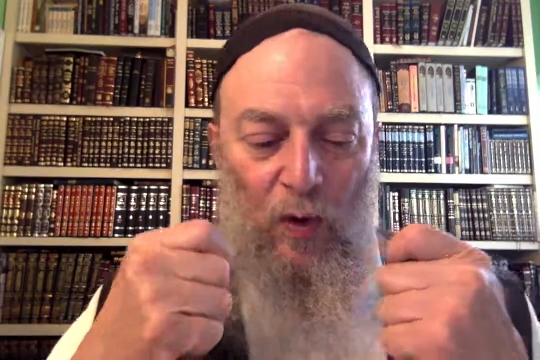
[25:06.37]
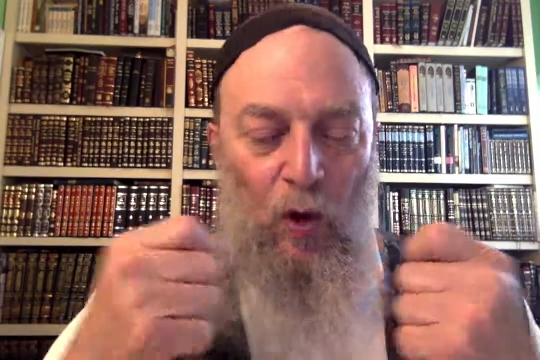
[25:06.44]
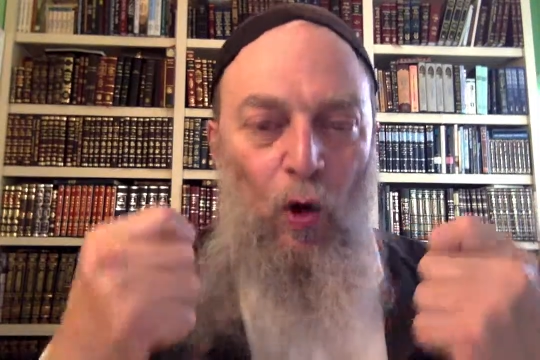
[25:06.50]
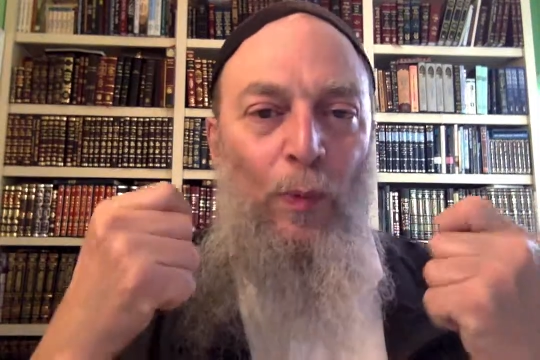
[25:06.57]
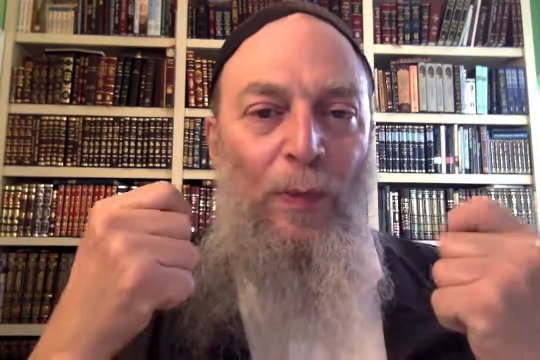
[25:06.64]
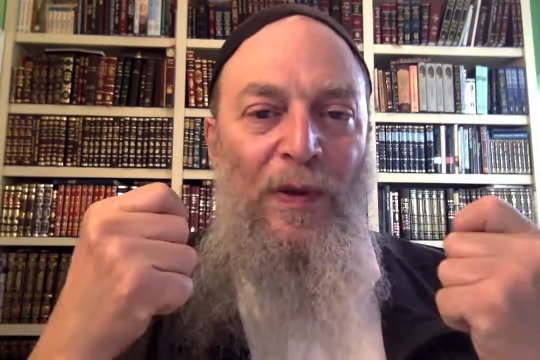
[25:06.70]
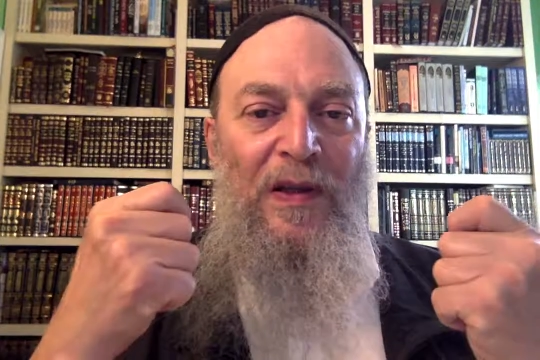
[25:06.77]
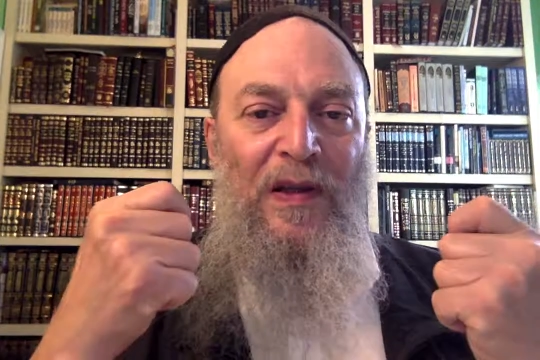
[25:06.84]

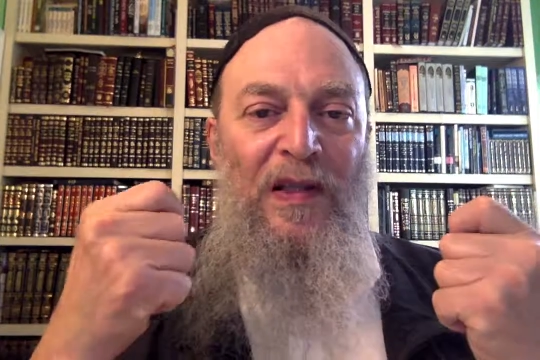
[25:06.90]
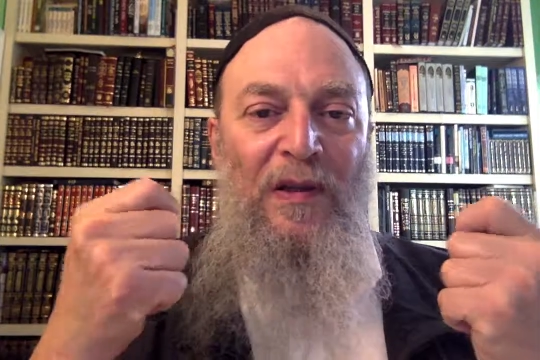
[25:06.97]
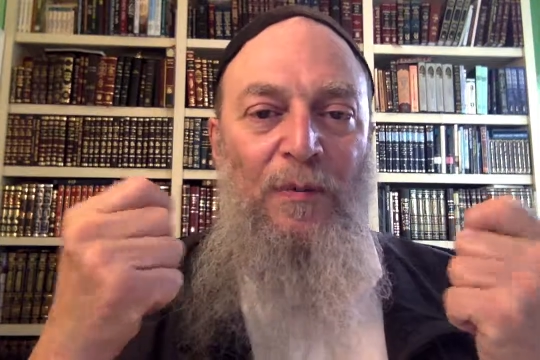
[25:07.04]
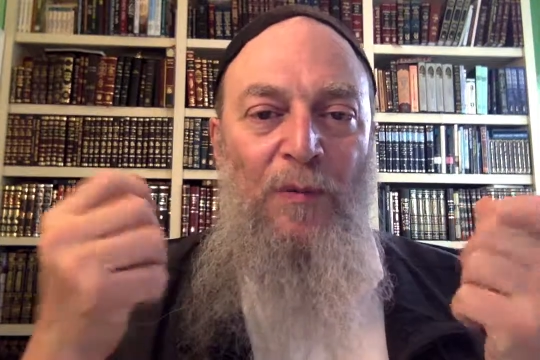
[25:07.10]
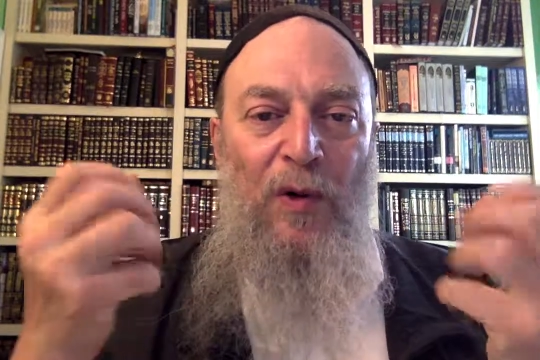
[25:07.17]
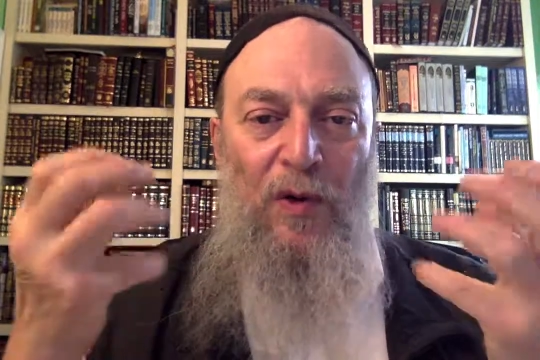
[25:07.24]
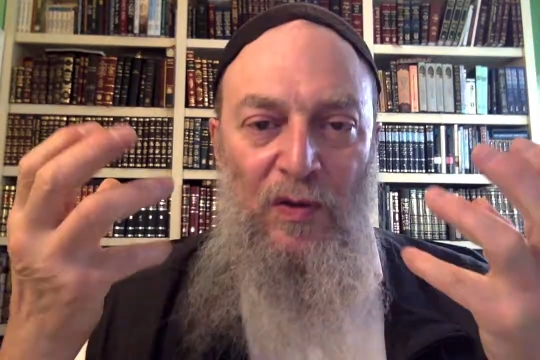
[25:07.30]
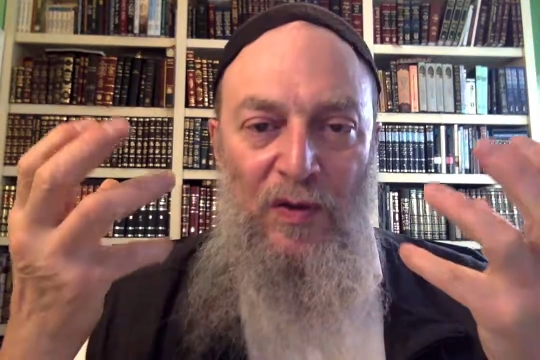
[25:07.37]
open the
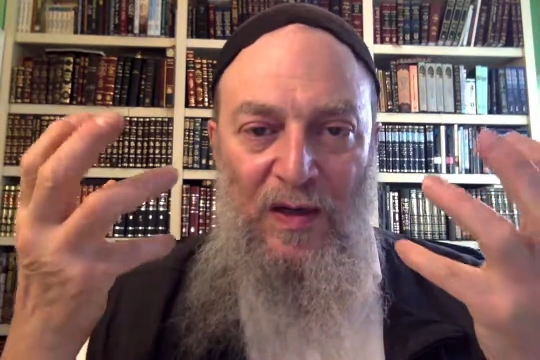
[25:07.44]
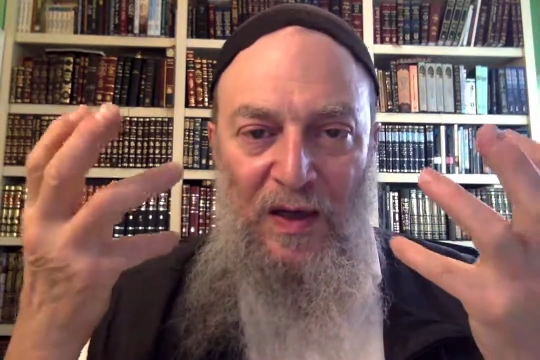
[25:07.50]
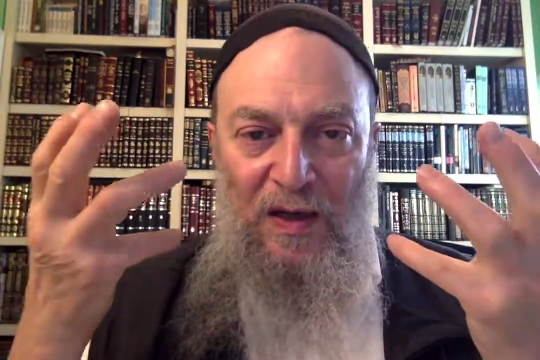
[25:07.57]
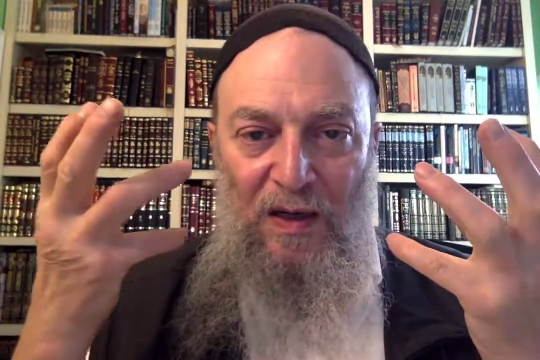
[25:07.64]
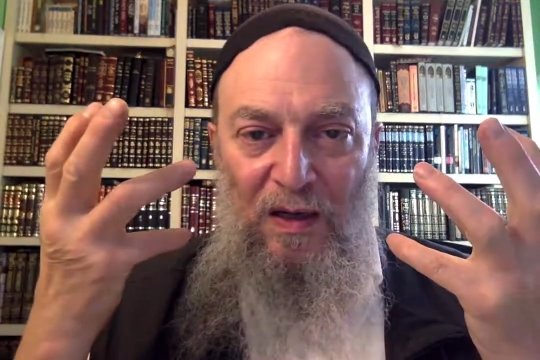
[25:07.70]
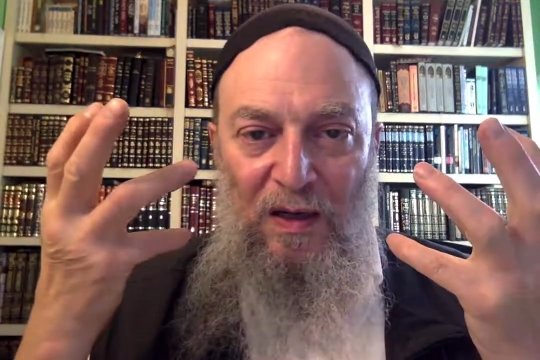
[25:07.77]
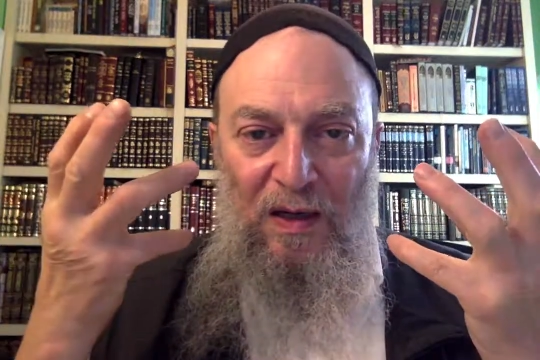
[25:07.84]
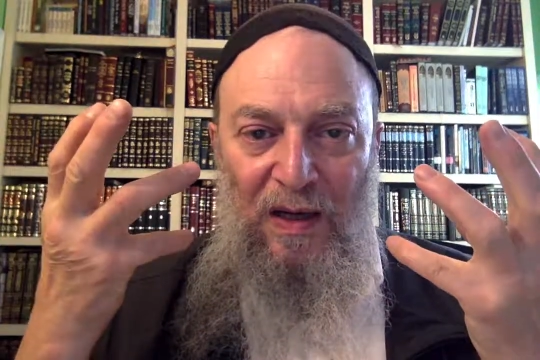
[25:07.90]
klipot
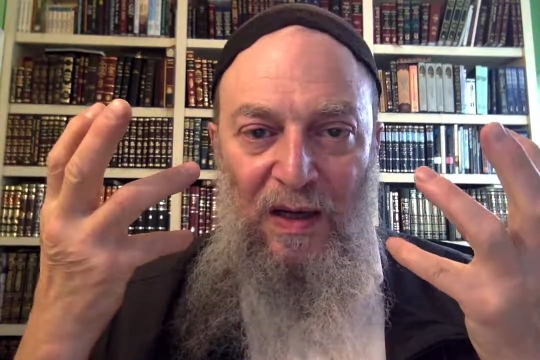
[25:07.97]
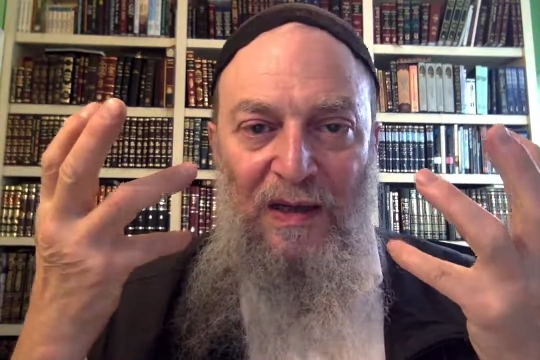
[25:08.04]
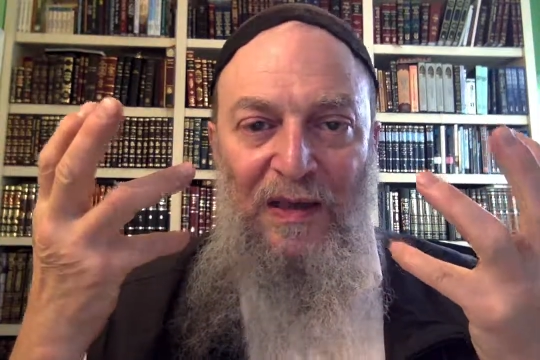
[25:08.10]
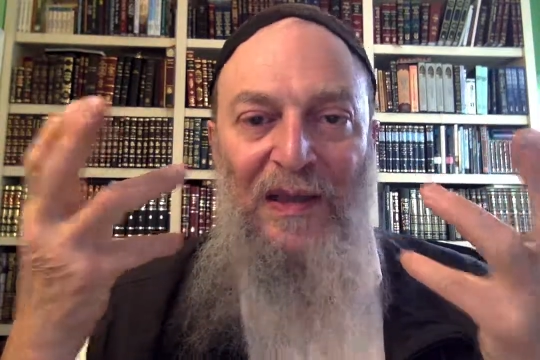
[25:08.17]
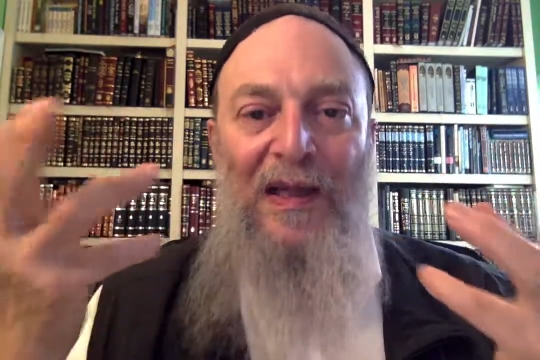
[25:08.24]
and